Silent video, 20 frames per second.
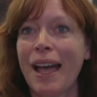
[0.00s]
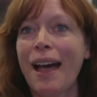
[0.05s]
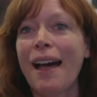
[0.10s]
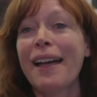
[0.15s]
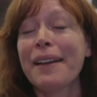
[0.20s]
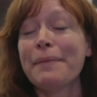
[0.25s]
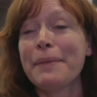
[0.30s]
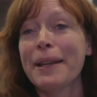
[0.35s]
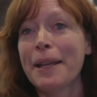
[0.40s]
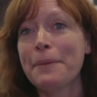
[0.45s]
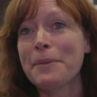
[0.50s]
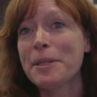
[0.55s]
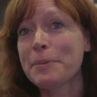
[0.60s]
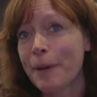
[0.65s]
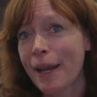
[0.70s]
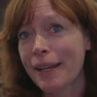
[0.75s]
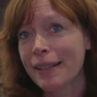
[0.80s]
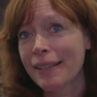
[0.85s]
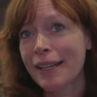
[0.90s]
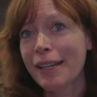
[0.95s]
Hi, my name is
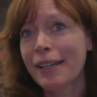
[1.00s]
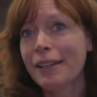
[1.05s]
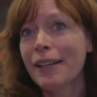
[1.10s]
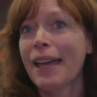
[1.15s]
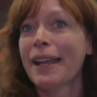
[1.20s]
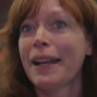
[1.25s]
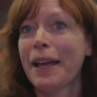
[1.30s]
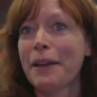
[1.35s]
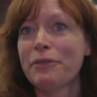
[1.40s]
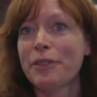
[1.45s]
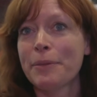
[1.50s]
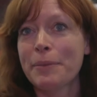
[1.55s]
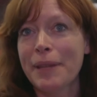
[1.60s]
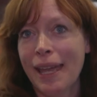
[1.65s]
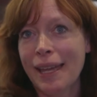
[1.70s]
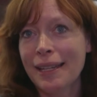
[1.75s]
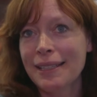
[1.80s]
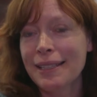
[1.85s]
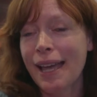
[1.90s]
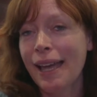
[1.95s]
Brenda, and I'm from
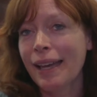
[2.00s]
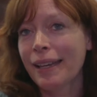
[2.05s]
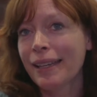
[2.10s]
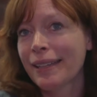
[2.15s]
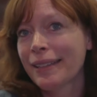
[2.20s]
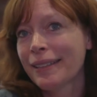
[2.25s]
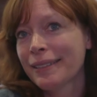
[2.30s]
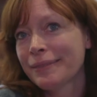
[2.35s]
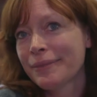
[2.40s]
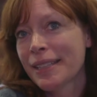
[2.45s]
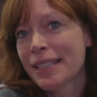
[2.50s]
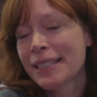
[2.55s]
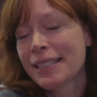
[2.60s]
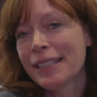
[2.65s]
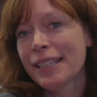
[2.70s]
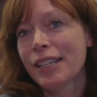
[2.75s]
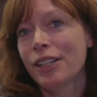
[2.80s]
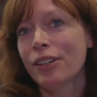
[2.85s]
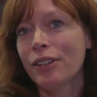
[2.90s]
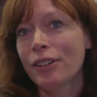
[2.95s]
K-Tek.
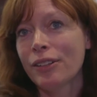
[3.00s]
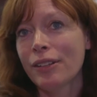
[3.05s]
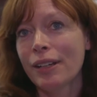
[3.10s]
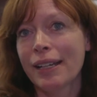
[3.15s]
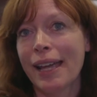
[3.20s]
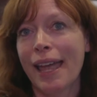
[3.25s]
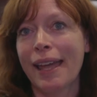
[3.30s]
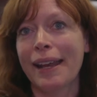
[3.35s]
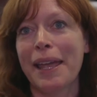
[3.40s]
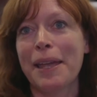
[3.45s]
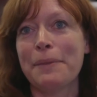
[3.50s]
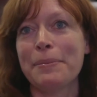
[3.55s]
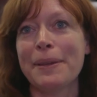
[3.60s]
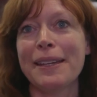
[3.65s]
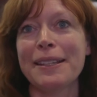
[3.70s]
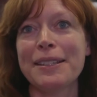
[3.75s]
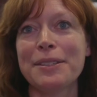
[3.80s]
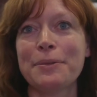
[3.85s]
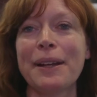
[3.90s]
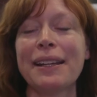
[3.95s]
This year,
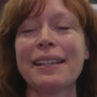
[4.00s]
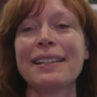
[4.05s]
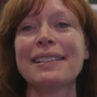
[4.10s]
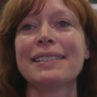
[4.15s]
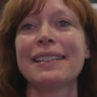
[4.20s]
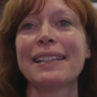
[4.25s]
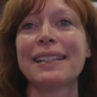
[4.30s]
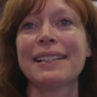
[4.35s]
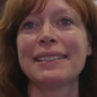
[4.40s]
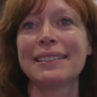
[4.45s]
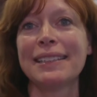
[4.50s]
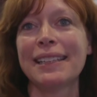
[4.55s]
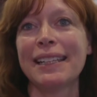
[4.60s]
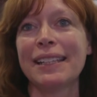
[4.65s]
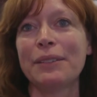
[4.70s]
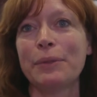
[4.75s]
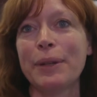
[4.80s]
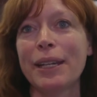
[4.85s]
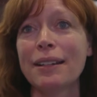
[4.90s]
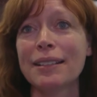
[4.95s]
NAB
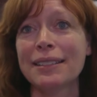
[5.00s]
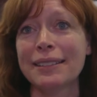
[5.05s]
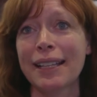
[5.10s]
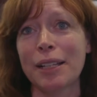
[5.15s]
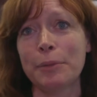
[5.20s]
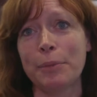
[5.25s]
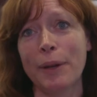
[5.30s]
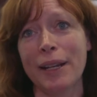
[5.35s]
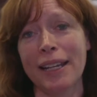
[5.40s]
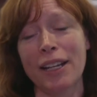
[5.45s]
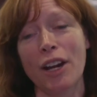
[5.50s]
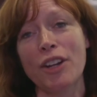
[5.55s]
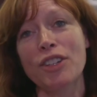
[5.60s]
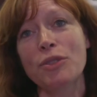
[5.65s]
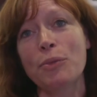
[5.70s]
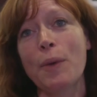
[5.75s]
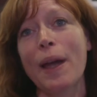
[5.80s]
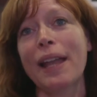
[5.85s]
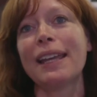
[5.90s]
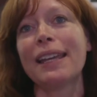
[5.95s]
2016, we are celebrating our
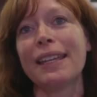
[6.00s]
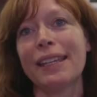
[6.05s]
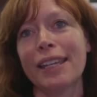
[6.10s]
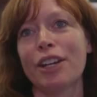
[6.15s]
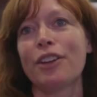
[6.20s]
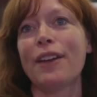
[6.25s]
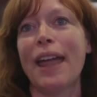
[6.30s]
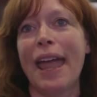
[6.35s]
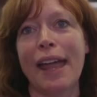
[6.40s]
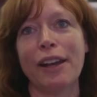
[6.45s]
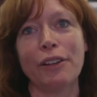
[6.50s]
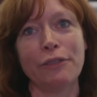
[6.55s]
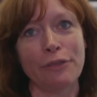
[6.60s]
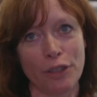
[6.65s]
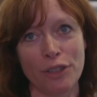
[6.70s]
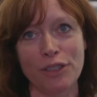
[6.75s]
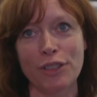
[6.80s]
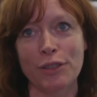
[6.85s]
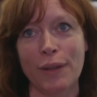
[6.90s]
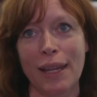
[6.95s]
20-year
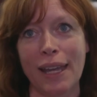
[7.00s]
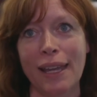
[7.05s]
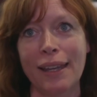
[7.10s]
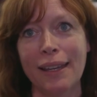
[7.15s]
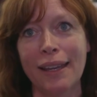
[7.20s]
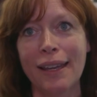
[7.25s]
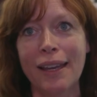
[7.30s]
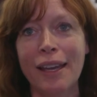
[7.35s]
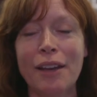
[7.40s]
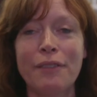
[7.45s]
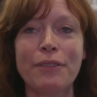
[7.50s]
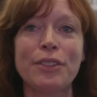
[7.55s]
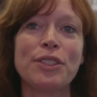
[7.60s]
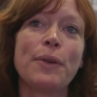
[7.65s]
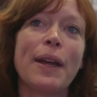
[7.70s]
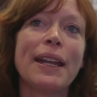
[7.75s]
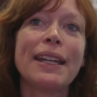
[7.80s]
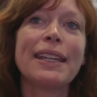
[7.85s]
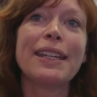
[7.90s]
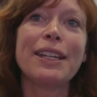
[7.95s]
anniversary. For
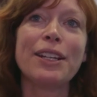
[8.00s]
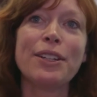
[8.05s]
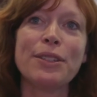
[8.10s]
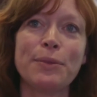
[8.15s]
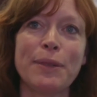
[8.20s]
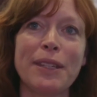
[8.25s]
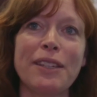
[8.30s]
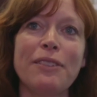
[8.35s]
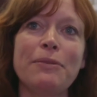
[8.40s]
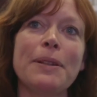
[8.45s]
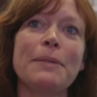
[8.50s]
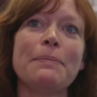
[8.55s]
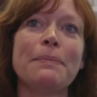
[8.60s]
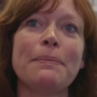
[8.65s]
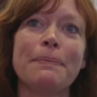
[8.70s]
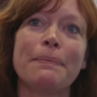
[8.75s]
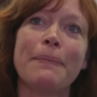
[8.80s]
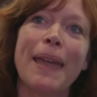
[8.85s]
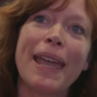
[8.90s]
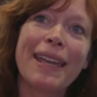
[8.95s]
20 years, we have
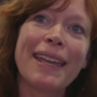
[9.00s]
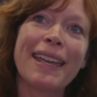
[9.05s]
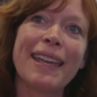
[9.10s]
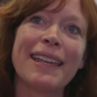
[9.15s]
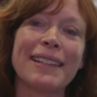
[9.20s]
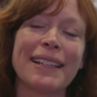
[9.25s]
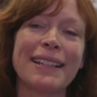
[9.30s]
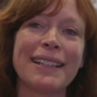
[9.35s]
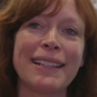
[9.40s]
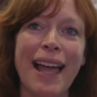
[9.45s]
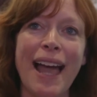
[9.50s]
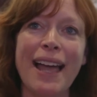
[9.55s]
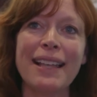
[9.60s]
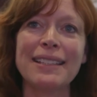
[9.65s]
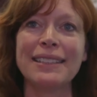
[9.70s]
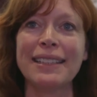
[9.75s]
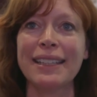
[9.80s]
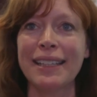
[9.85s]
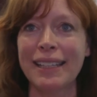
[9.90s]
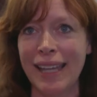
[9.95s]
been making the
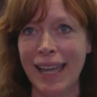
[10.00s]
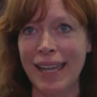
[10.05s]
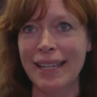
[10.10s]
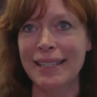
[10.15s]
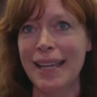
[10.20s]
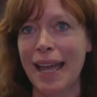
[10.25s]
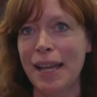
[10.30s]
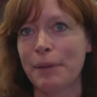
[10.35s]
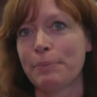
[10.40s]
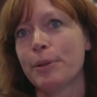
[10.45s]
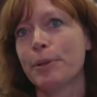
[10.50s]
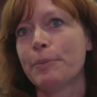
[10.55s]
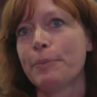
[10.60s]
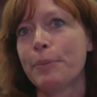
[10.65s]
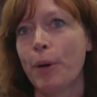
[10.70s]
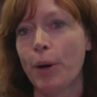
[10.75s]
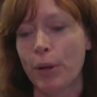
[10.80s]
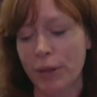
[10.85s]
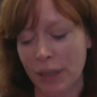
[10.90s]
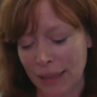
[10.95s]
classic K-Tek
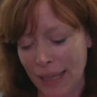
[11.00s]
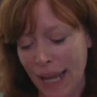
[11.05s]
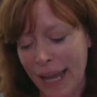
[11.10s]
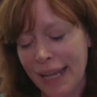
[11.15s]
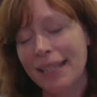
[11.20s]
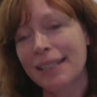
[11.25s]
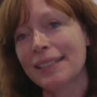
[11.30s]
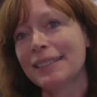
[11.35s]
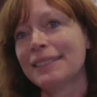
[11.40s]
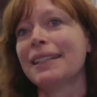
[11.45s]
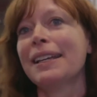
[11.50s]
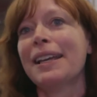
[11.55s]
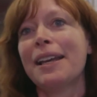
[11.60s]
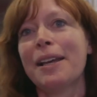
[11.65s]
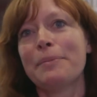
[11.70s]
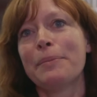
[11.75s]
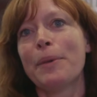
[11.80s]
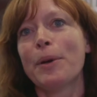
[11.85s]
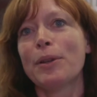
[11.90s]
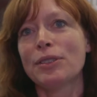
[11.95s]
boom pole, the lightest,
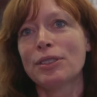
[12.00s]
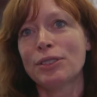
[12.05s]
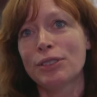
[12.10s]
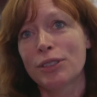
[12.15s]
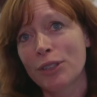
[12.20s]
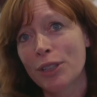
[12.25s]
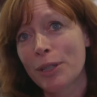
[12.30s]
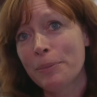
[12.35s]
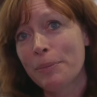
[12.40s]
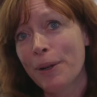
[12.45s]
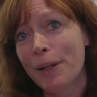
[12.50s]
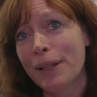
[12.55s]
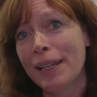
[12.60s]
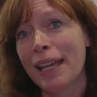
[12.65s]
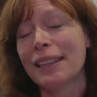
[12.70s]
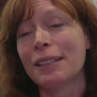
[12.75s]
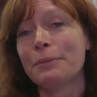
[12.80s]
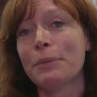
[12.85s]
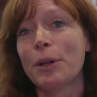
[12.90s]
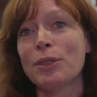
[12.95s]
most durable,
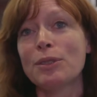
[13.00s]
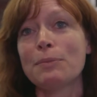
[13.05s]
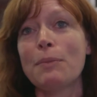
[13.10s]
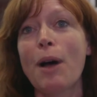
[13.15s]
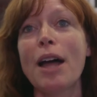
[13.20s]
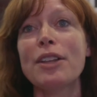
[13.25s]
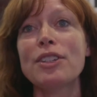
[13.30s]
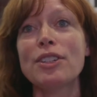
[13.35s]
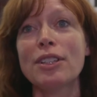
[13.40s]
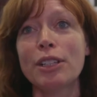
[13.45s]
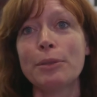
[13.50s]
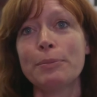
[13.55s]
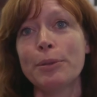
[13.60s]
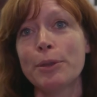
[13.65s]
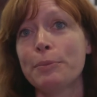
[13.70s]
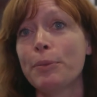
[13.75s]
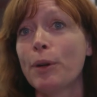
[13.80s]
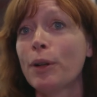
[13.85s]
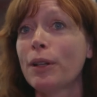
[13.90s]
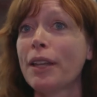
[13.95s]
and the most modular
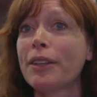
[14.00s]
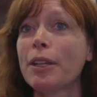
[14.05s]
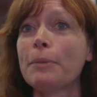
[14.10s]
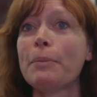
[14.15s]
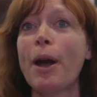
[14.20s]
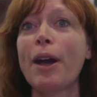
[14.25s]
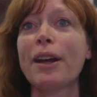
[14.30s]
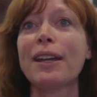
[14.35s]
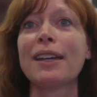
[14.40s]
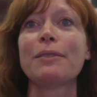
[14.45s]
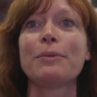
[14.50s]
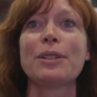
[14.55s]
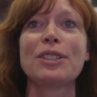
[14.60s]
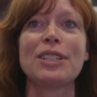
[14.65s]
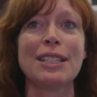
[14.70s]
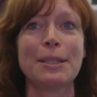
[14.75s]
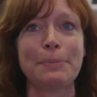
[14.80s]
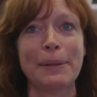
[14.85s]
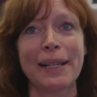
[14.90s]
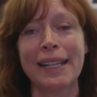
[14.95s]
boom pole on the market,
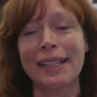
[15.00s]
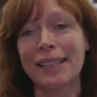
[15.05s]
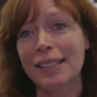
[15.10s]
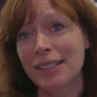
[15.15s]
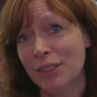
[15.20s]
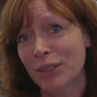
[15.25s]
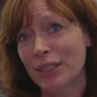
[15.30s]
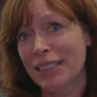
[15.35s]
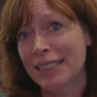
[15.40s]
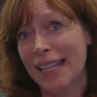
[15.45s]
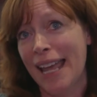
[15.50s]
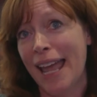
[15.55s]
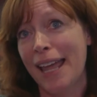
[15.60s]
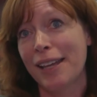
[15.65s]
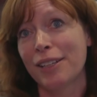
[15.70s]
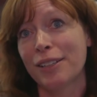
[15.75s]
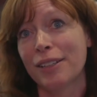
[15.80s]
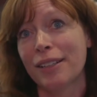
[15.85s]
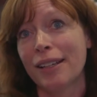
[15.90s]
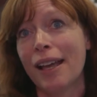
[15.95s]
which has been industry
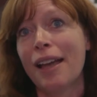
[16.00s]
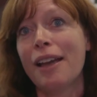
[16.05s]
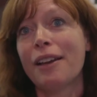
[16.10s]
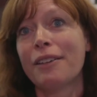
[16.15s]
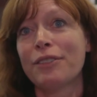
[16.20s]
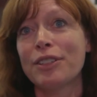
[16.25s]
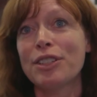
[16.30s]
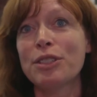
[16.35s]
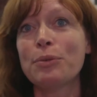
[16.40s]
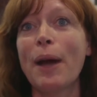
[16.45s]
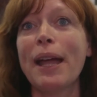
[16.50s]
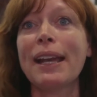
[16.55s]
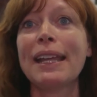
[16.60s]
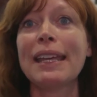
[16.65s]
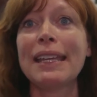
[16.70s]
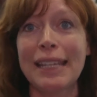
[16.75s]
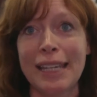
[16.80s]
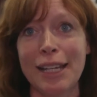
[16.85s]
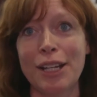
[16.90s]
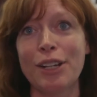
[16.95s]
standard for
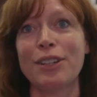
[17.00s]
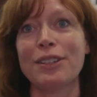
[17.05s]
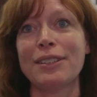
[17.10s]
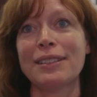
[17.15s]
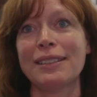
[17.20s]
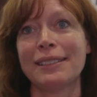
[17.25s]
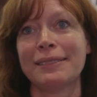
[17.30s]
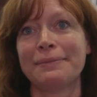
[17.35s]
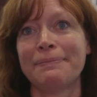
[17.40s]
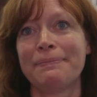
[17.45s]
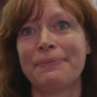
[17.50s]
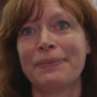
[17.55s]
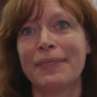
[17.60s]
20 years.